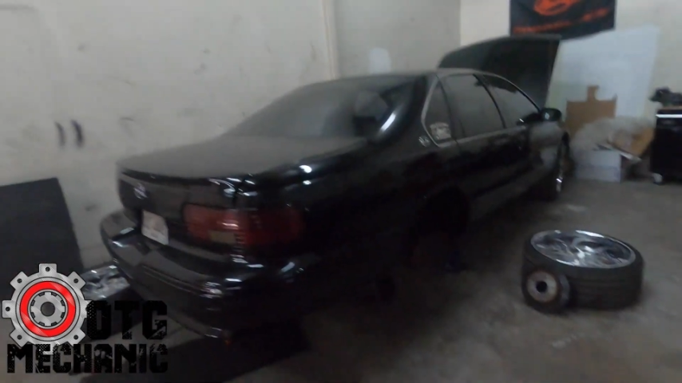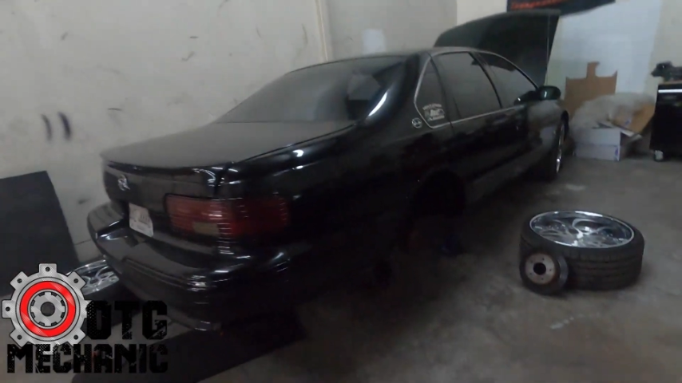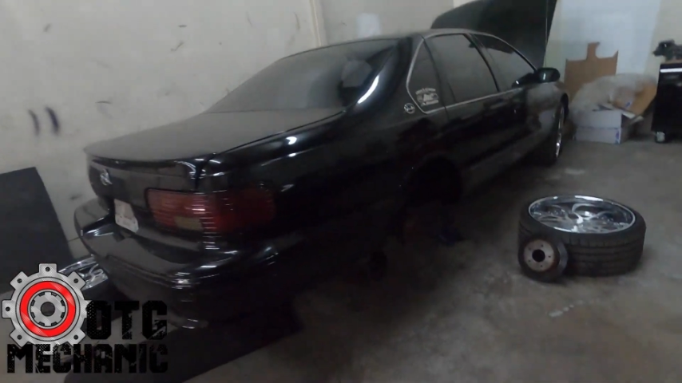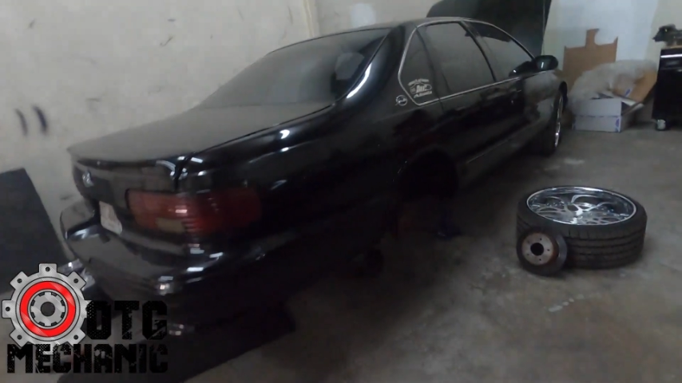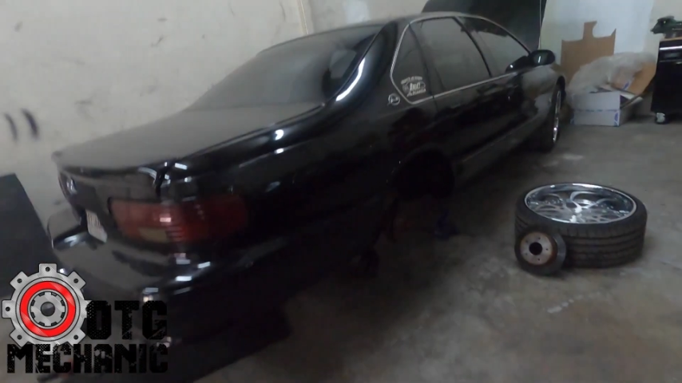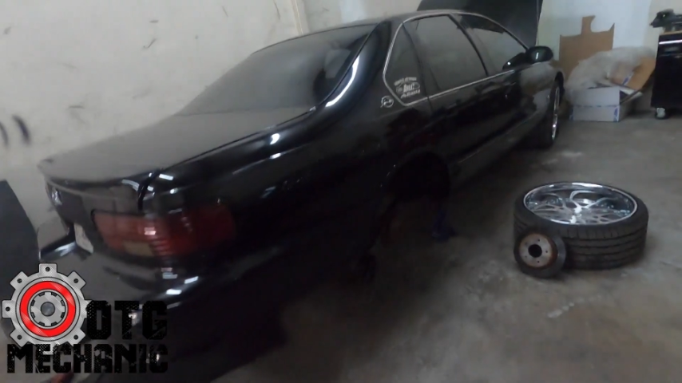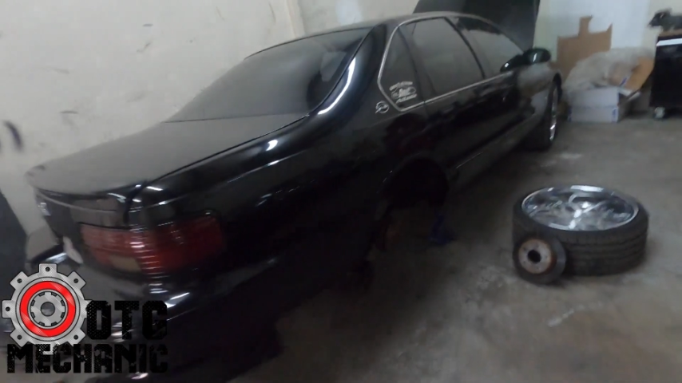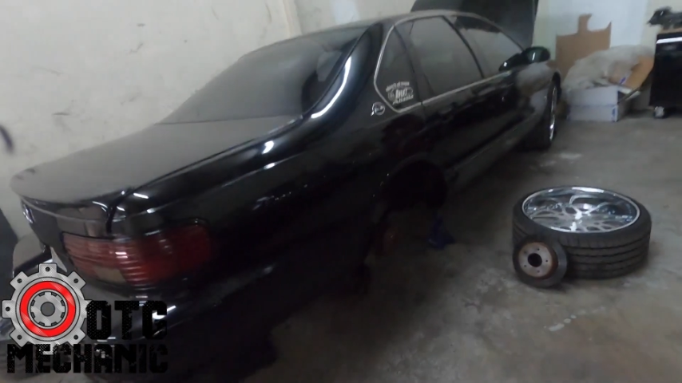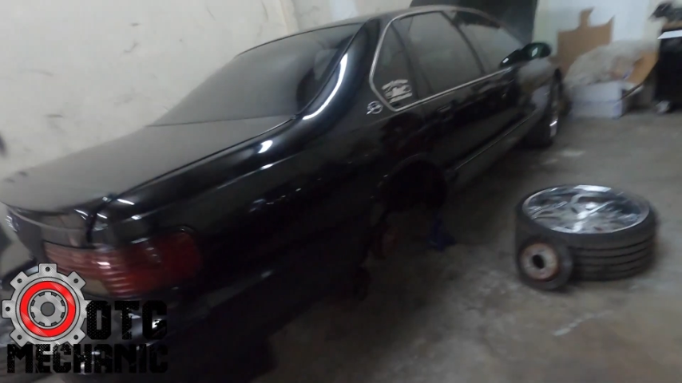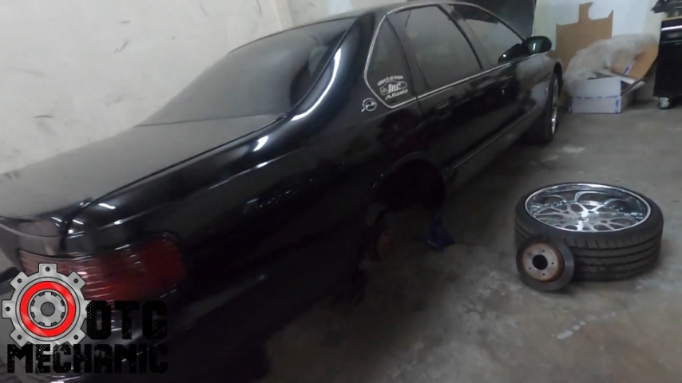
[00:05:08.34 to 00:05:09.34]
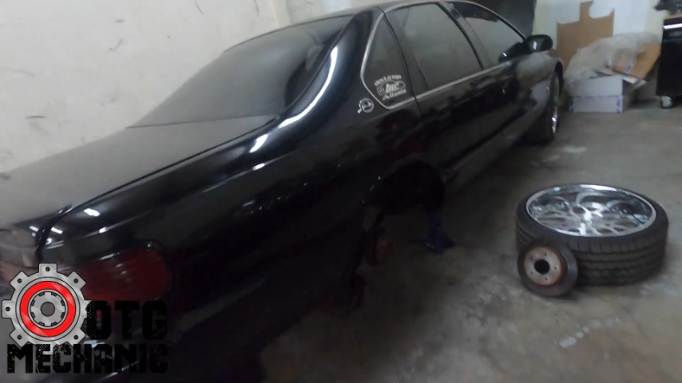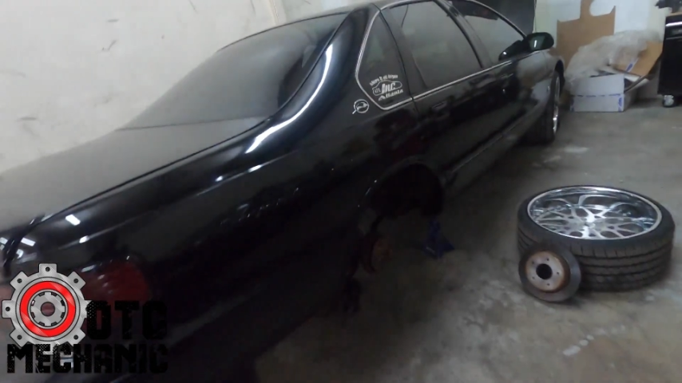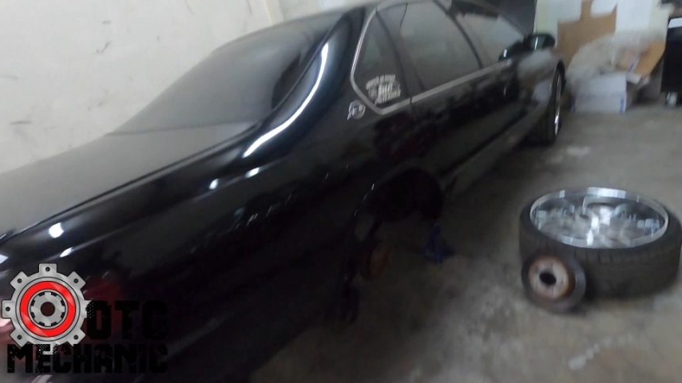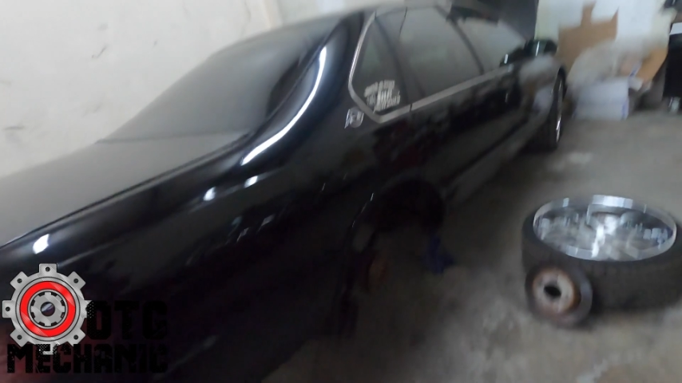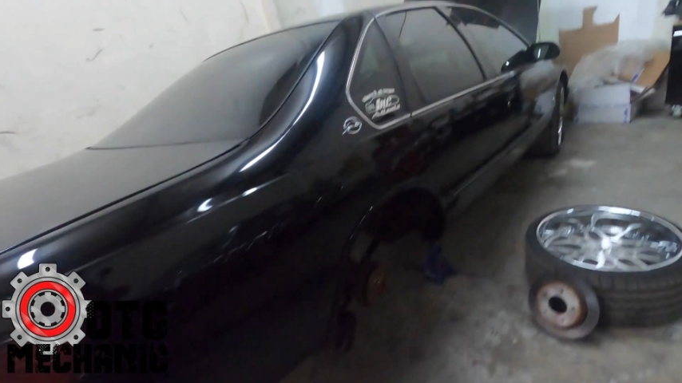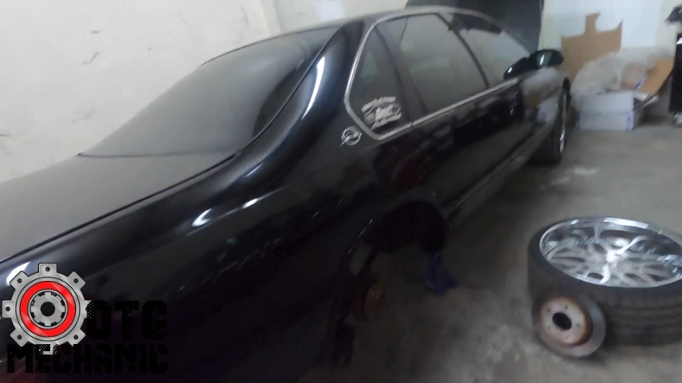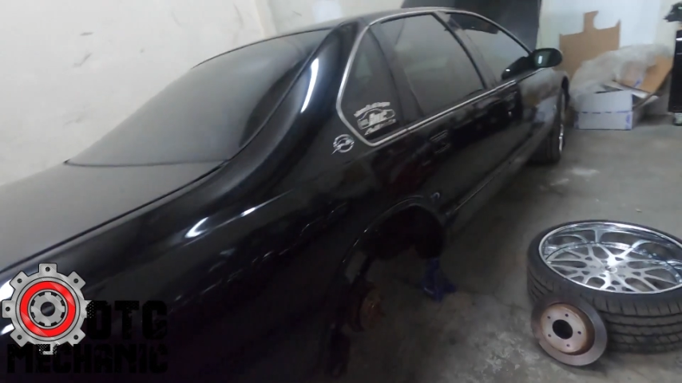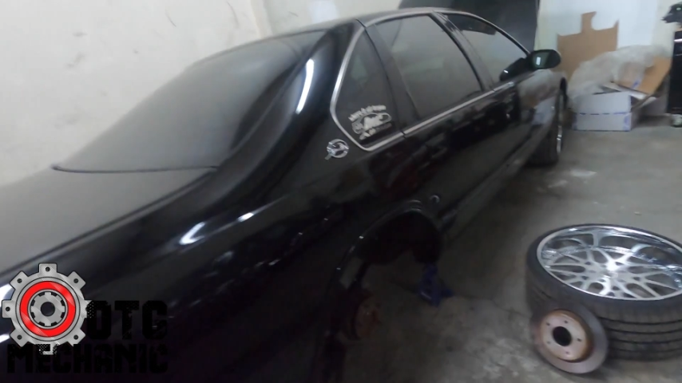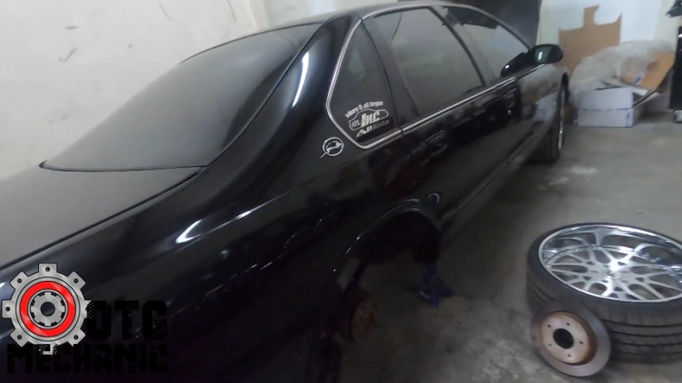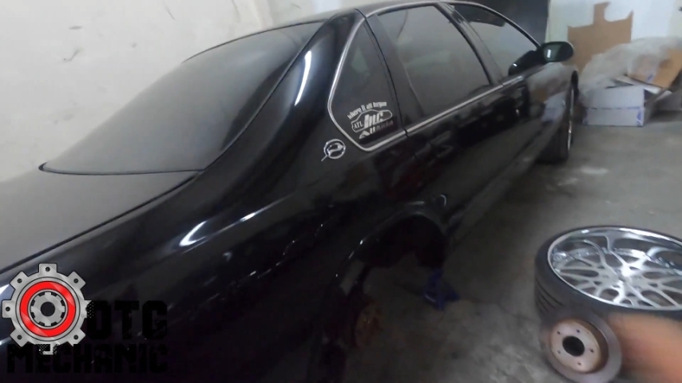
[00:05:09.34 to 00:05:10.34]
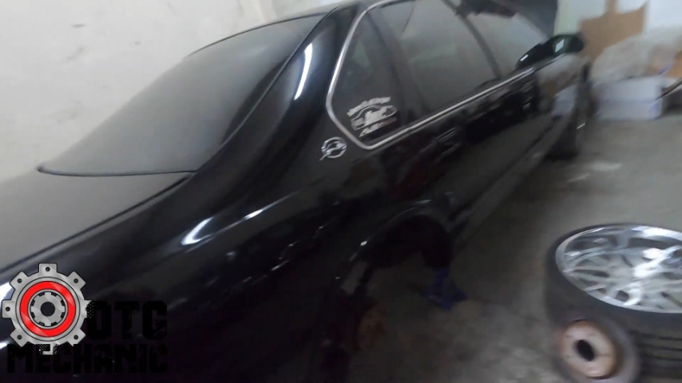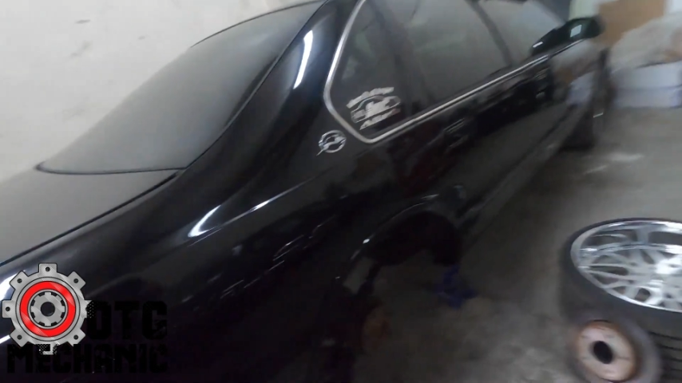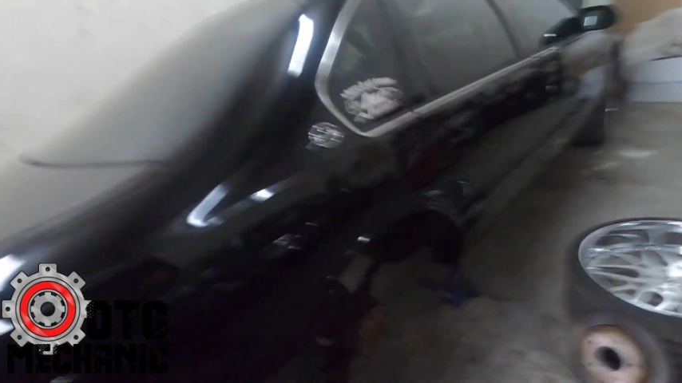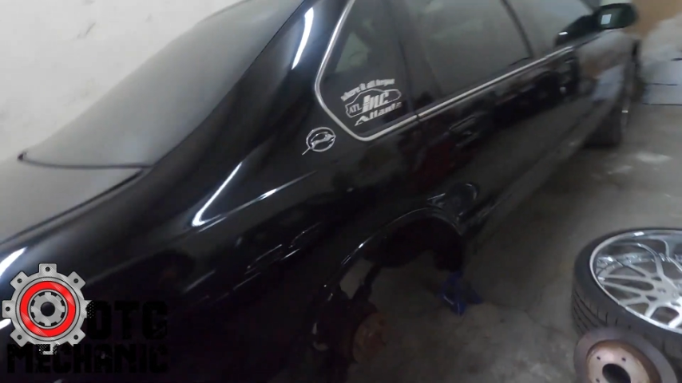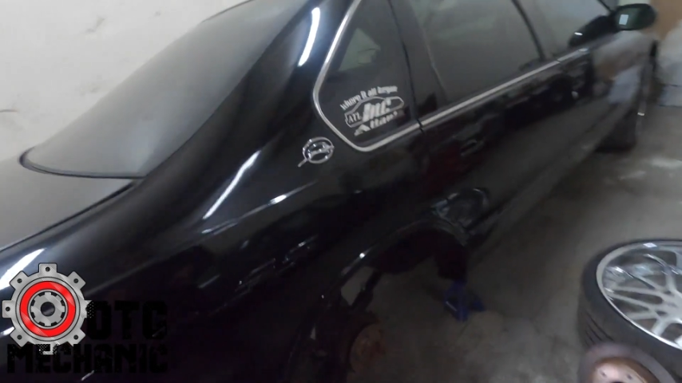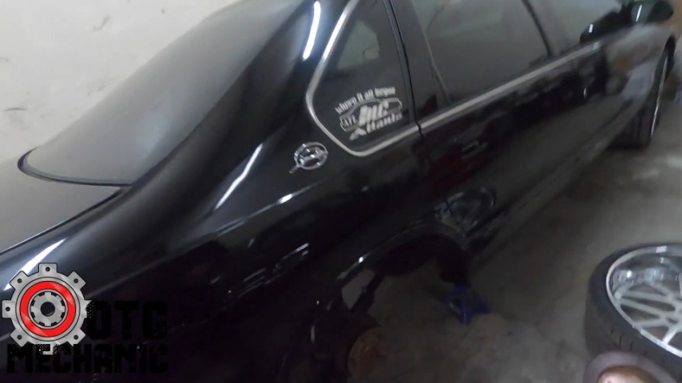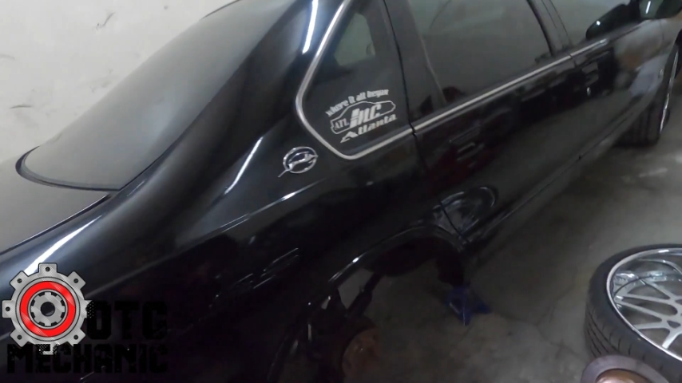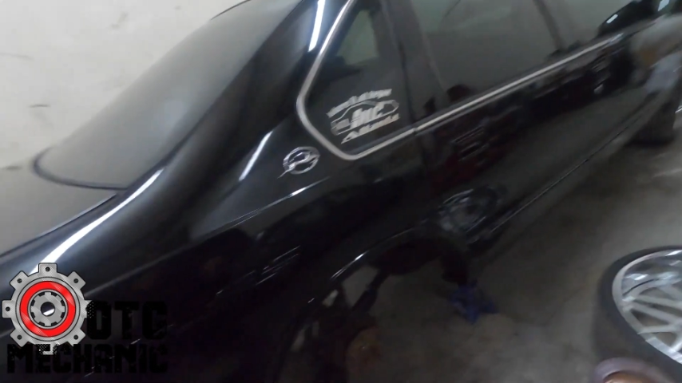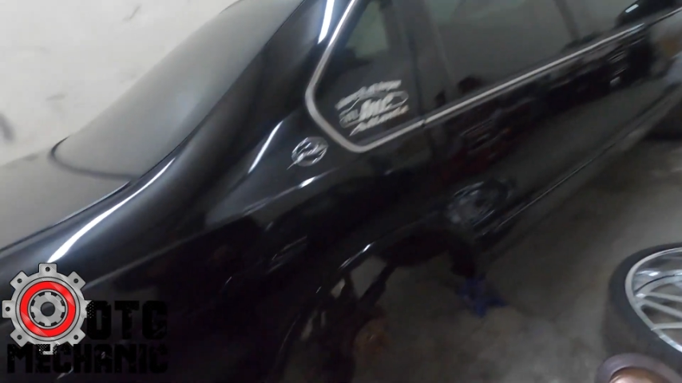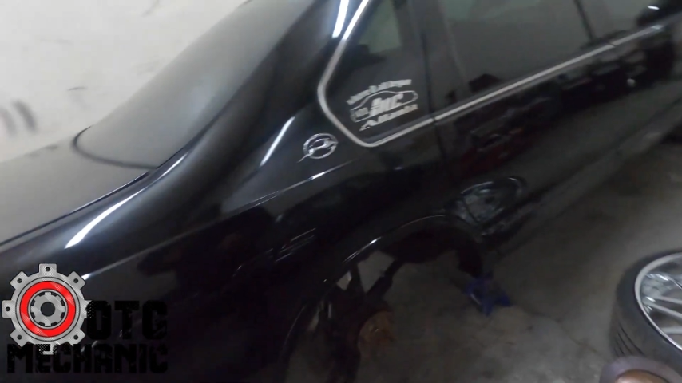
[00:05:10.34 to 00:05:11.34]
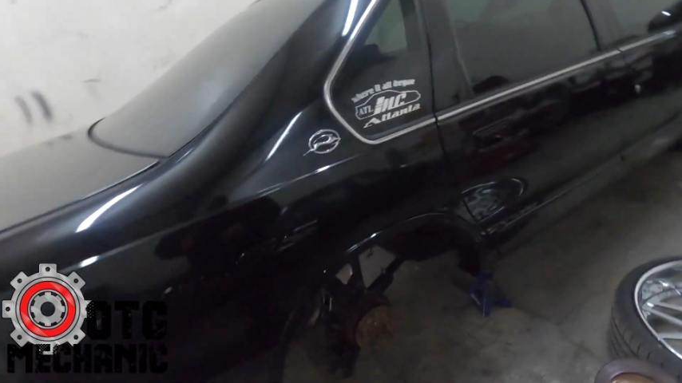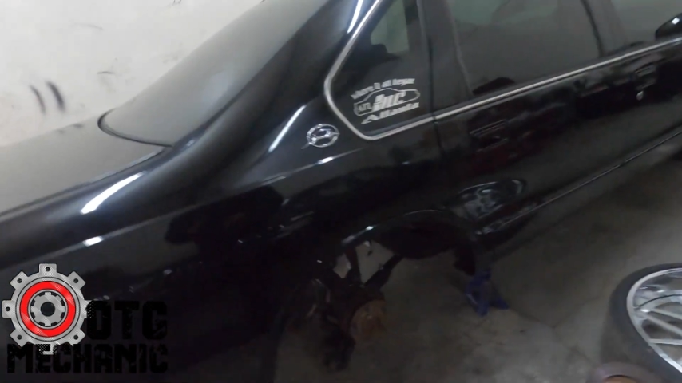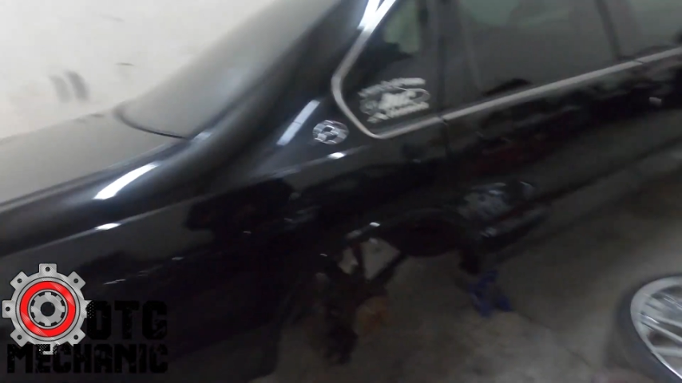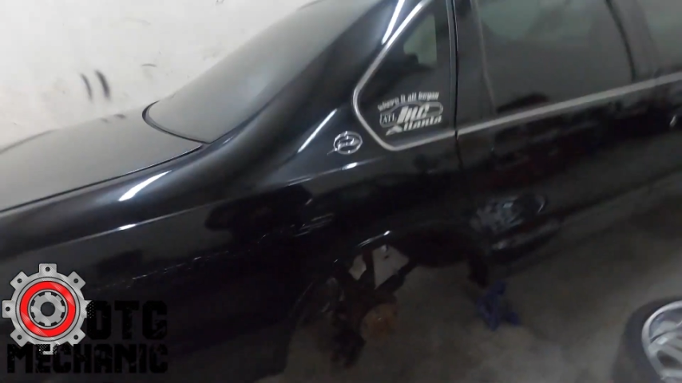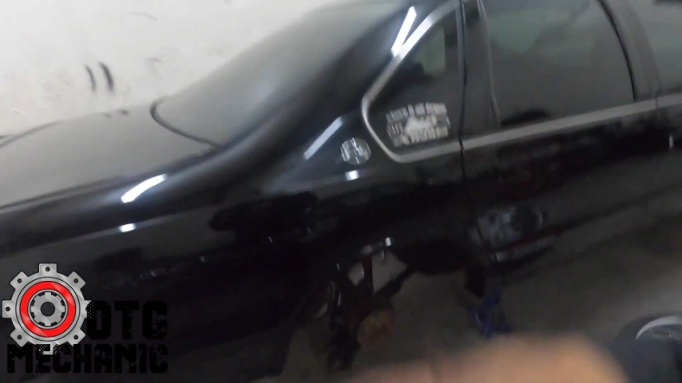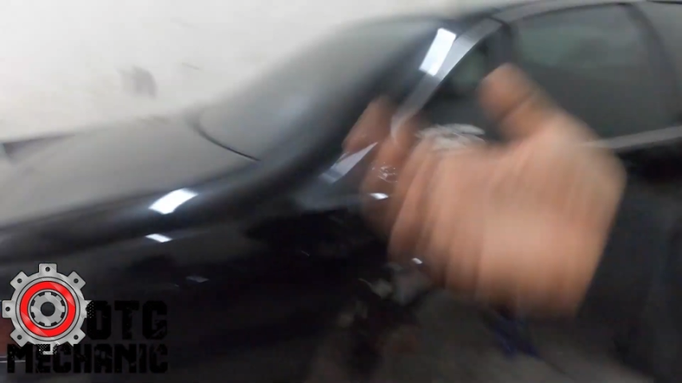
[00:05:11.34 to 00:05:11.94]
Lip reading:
[unreadable: no face in view]